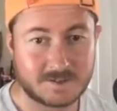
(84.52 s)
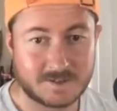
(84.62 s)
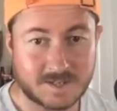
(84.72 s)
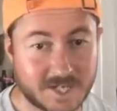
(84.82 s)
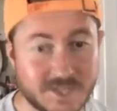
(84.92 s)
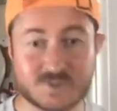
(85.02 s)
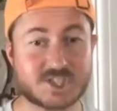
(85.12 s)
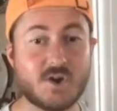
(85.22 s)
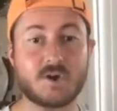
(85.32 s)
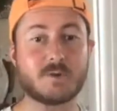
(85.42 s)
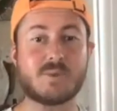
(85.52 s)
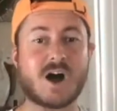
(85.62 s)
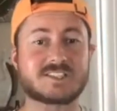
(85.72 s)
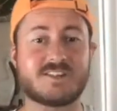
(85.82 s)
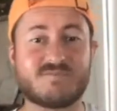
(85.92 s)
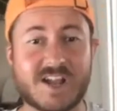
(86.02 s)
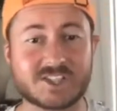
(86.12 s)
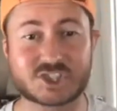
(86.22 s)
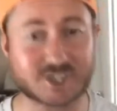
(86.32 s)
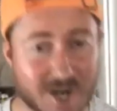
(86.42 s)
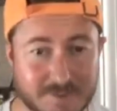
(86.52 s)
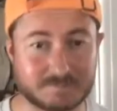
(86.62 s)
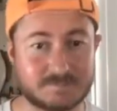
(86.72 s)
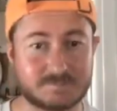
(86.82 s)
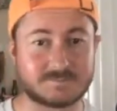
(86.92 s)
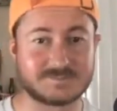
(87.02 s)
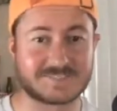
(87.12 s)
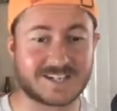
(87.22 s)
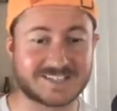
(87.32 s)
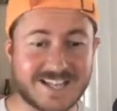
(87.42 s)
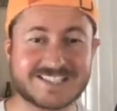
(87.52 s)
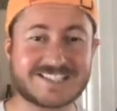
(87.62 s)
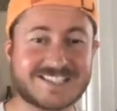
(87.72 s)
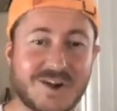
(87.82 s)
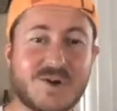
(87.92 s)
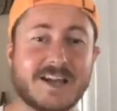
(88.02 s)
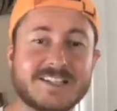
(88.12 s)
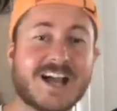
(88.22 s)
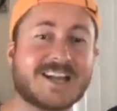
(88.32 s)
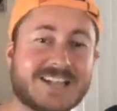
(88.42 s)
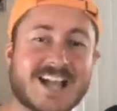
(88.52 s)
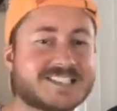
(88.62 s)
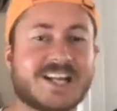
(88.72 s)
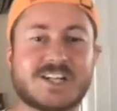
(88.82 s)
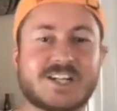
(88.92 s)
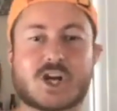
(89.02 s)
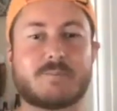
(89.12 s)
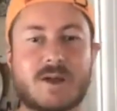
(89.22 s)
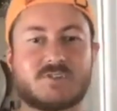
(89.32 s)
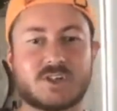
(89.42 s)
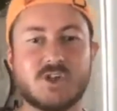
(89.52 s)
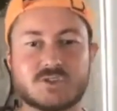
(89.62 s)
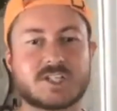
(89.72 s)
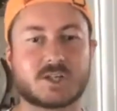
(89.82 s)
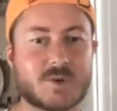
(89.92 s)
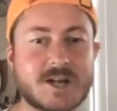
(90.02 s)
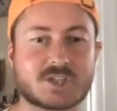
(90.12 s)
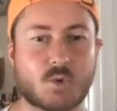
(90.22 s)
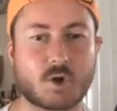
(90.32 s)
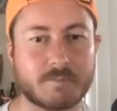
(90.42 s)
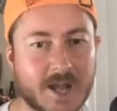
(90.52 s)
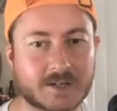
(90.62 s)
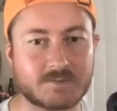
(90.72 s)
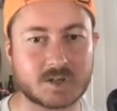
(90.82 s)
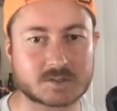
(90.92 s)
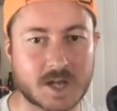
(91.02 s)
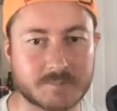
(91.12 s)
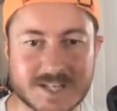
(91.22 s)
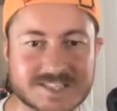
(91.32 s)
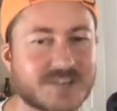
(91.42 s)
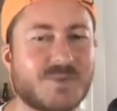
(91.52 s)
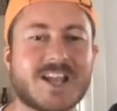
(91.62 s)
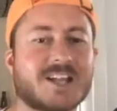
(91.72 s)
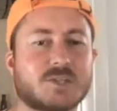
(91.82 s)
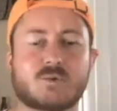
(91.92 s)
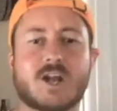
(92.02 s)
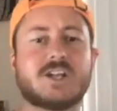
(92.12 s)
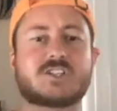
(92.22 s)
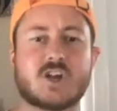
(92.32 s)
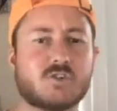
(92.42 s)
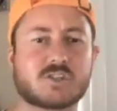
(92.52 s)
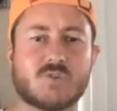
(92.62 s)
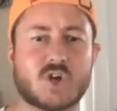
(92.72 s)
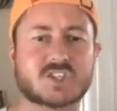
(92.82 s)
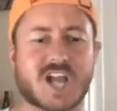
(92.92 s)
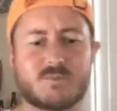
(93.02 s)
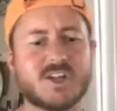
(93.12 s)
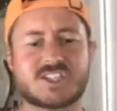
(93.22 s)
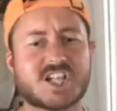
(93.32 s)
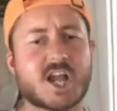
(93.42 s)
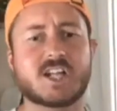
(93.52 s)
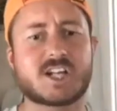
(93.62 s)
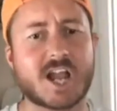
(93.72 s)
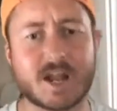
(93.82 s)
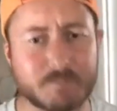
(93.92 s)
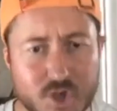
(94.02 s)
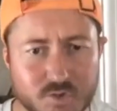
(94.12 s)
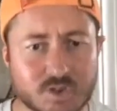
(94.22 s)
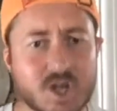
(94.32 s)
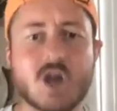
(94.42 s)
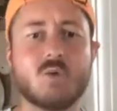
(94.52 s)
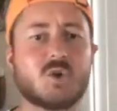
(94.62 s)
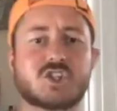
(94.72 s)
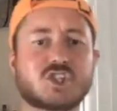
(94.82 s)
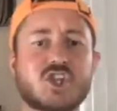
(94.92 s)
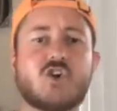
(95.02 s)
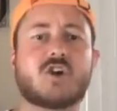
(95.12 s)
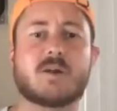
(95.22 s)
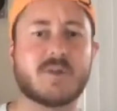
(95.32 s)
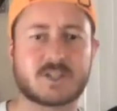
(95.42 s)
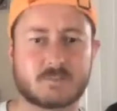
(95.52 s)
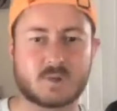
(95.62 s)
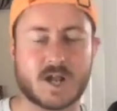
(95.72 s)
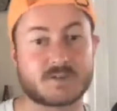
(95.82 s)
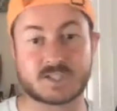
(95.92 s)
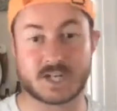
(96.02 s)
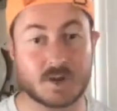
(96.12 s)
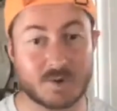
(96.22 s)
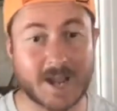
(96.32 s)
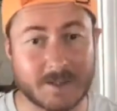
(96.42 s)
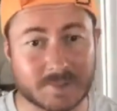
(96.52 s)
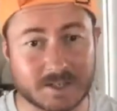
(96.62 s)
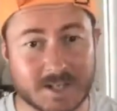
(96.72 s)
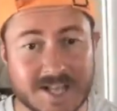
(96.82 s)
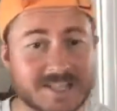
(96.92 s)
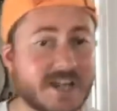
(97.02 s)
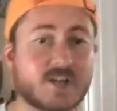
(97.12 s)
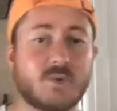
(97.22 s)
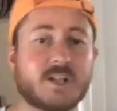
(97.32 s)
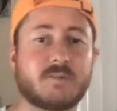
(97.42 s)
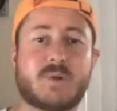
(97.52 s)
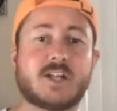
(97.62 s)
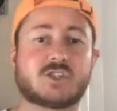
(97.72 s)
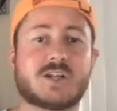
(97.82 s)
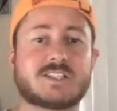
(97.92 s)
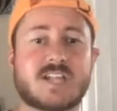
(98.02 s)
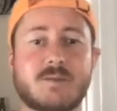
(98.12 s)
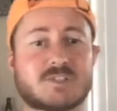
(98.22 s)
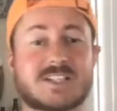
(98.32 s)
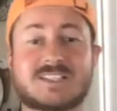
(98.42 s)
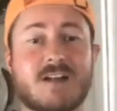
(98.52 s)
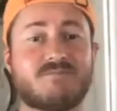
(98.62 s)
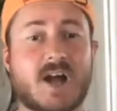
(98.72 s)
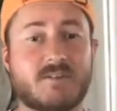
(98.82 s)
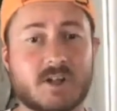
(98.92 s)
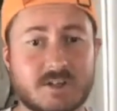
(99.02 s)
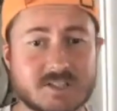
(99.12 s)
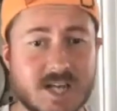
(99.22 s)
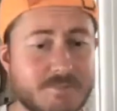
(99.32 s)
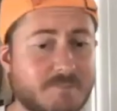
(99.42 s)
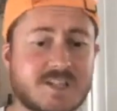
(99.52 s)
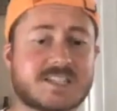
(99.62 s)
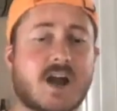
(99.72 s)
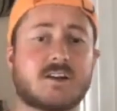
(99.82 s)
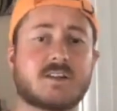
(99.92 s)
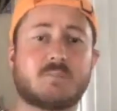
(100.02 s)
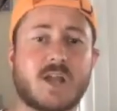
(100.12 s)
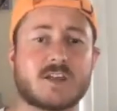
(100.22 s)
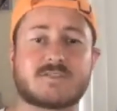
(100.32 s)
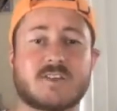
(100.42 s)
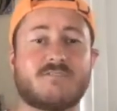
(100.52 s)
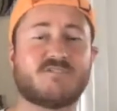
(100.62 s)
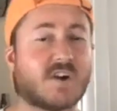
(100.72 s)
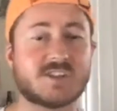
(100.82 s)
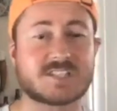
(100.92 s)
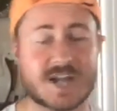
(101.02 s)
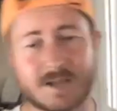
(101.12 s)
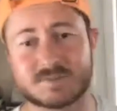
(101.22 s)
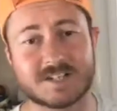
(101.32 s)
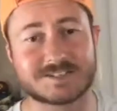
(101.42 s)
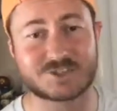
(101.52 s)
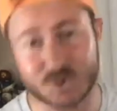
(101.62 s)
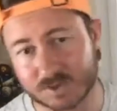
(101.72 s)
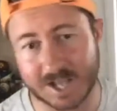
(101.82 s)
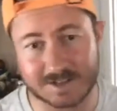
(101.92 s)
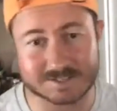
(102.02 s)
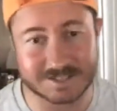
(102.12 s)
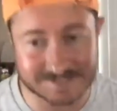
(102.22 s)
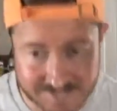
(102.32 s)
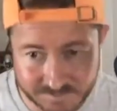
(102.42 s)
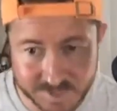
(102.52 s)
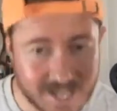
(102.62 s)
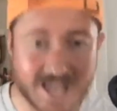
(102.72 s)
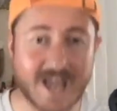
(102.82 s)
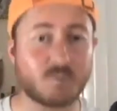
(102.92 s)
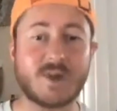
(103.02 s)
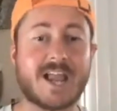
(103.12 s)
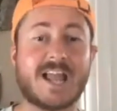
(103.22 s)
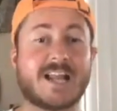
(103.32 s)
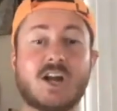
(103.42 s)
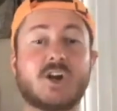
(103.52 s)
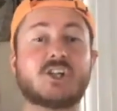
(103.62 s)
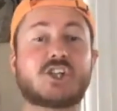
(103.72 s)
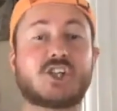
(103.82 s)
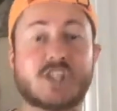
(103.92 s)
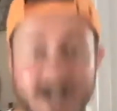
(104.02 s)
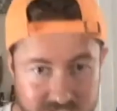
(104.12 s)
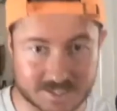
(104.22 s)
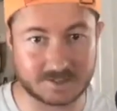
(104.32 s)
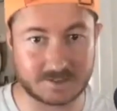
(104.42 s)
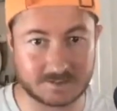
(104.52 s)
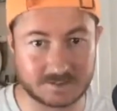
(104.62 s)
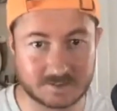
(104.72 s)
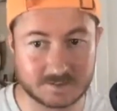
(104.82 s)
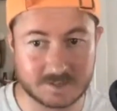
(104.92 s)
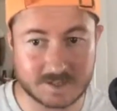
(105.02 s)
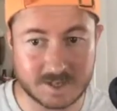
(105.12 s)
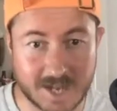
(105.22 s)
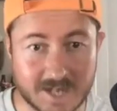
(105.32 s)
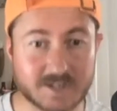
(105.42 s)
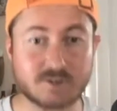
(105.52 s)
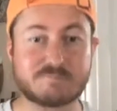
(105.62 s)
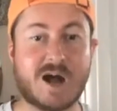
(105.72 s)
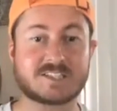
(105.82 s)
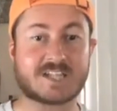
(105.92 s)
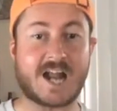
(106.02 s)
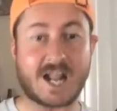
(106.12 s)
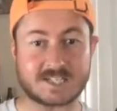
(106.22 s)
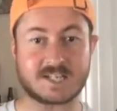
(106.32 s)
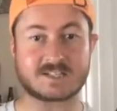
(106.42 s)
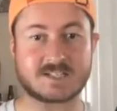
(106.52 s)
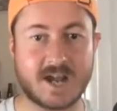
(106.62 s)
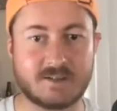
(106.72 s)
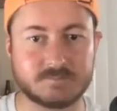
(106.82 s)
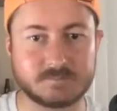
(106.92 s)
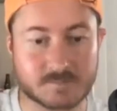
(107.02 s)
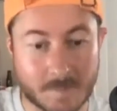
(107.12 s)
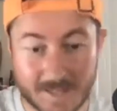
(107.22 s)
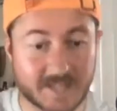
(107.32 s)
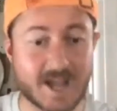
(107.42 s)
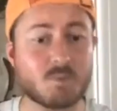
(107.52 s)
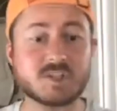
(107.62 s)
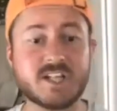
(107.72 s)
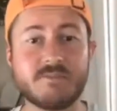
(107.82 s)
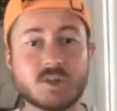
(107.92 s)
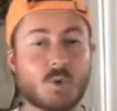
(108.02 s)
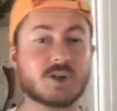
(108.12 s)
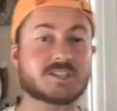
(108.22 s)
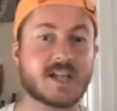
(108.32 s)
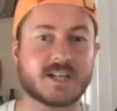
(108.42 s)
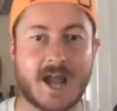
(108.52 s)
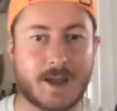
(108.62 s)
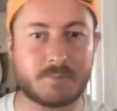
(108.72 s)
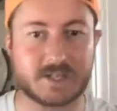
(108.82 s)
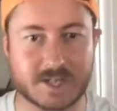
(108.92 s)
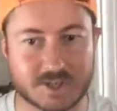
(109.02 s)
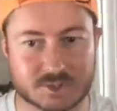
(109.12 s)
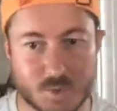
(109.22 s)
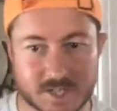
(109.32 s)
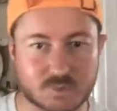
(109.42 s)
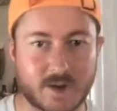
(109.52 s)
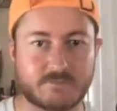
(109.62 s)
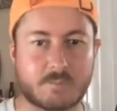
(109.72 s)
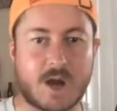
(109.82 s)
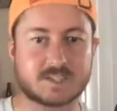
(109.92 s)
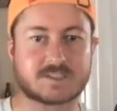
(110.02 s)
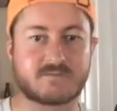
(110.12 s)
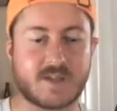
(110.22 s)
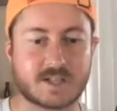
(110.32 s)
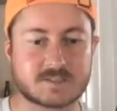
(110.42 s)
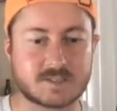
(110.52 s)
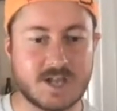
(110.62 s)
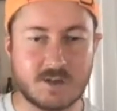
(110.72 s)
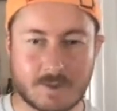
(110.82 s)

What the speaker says: And you still heard Boston fans chirp. They still had the audacity to chirp after losing the greatest quarterback of all time. They said, we got the greatest coach of all time. We signed Cam Newton. We're still going to make the playoffs. And you know what happened? That New England Patriots team was a sub-500 team and missed out on the playoffs for the first time since 2007. And we ain't hearing shit out of those Boston accents now. And that wasn't even the worst thing to happen in the year 2020 for Boston fans.